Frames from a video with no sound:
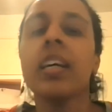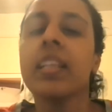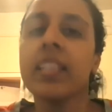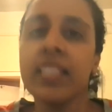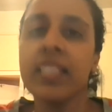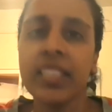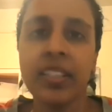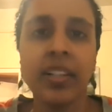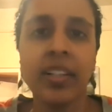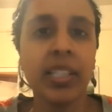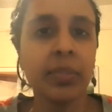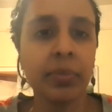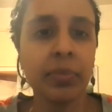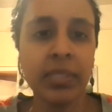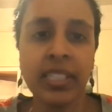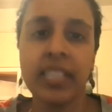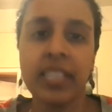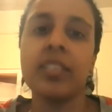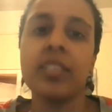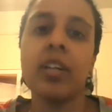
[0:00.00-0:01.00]
This year has
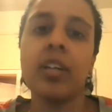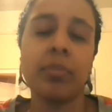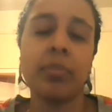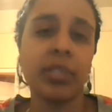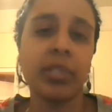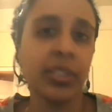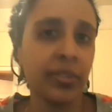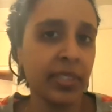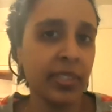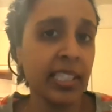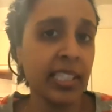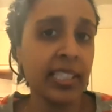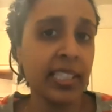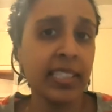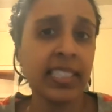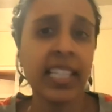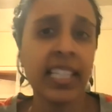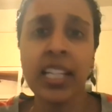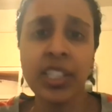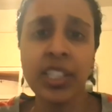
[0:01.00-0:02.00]
presented
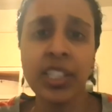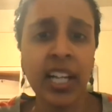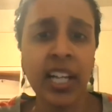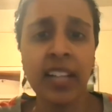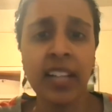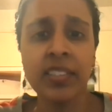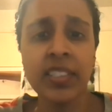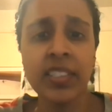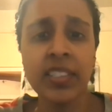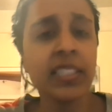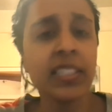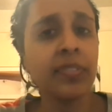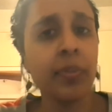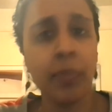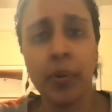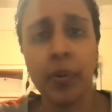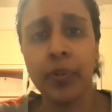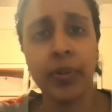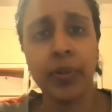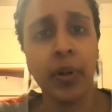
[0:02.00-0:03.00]
opportunities and challenges for
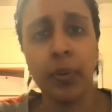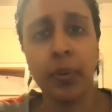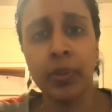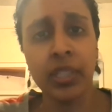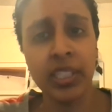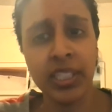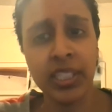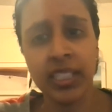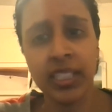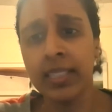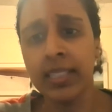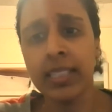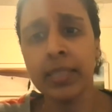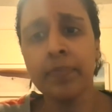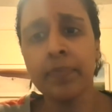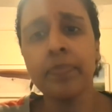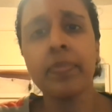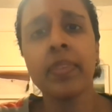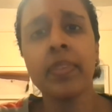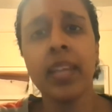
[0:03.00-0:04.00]
both coalitions
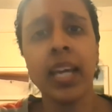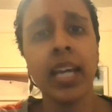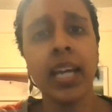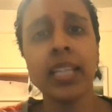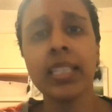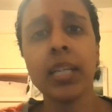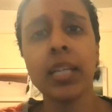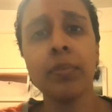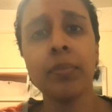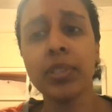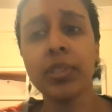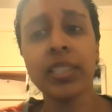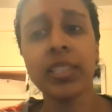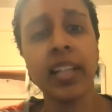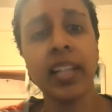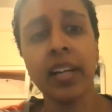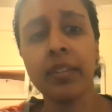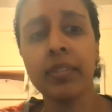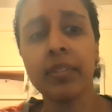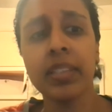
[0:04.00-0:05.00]

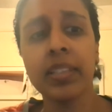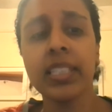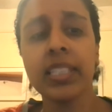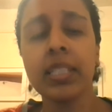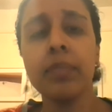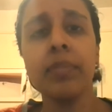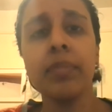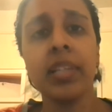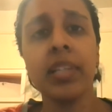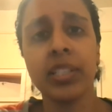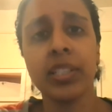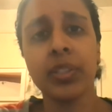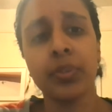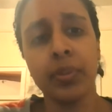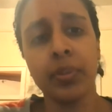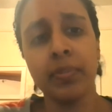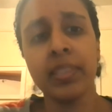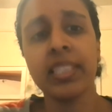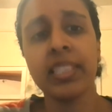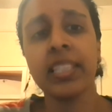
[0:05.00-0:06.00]
anti-multilateralism and
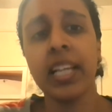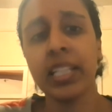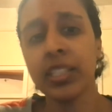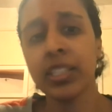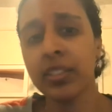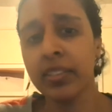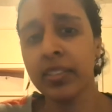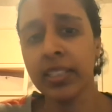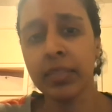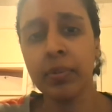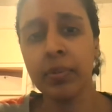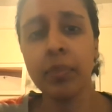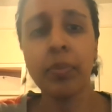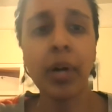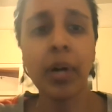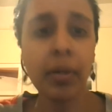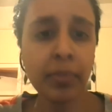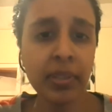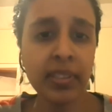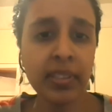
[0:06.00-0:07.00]
extremist nationalism and
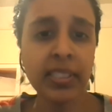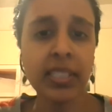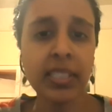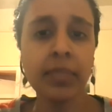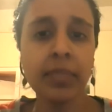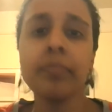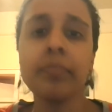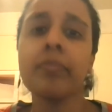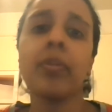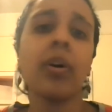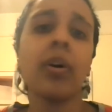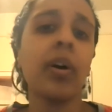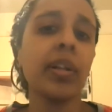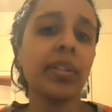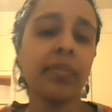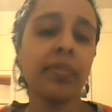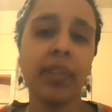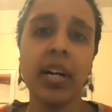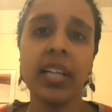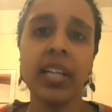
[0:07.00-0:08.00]
populism are on
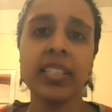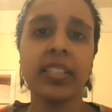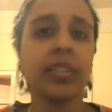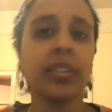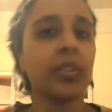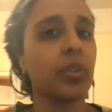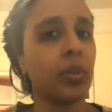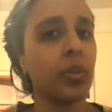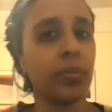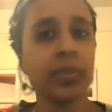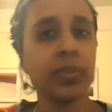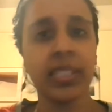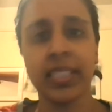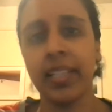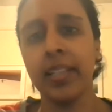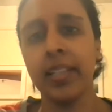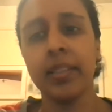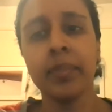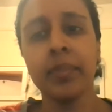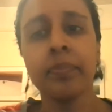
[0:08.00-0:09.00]
the rise on a global
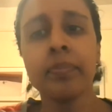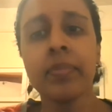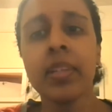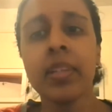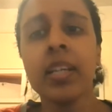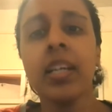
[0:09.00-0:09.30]
scale.